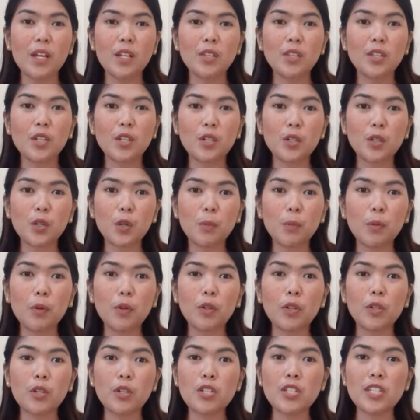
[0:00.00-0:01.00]
The group
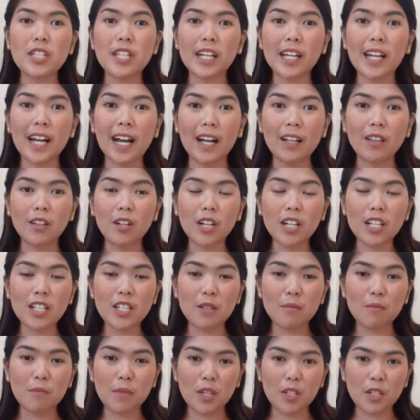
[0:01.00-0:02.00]
who used Tagalog
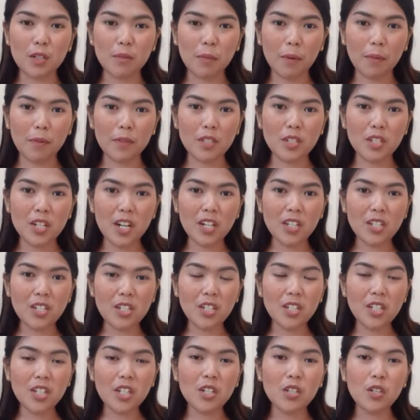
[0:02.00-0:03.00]
as a medium of
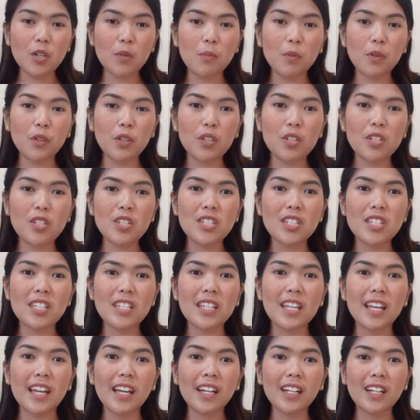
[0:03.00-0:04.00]
instruction, the group who used
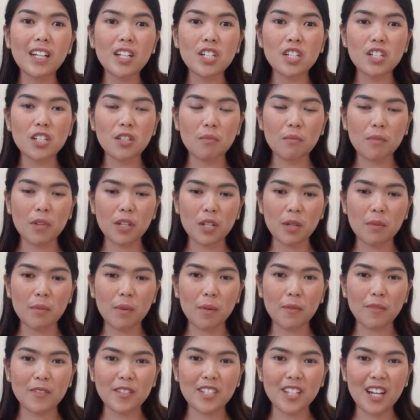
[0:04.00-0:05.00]
English as a medium
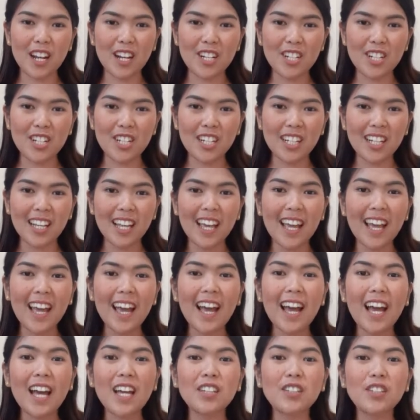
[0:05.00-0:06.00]
of instruction,
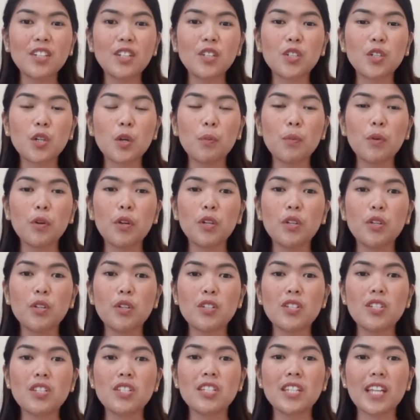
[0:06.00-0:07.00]
and the group who
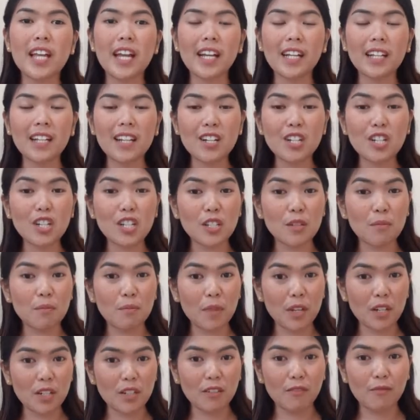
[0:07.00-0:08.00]
used Taglish as a
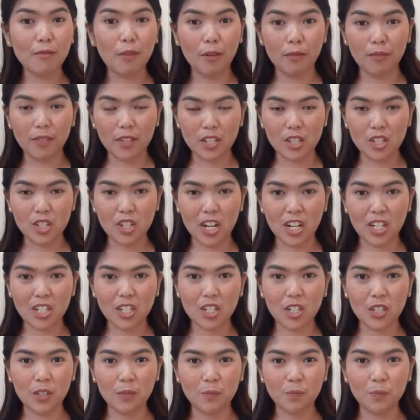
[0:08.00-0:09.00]
medium of
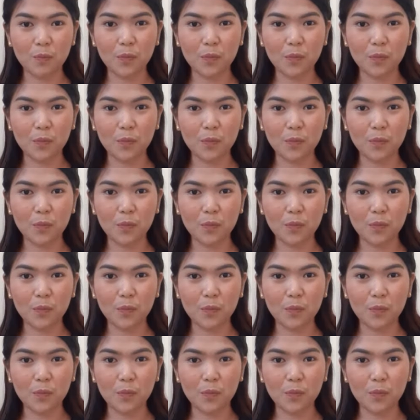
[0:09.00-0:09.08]
instruction.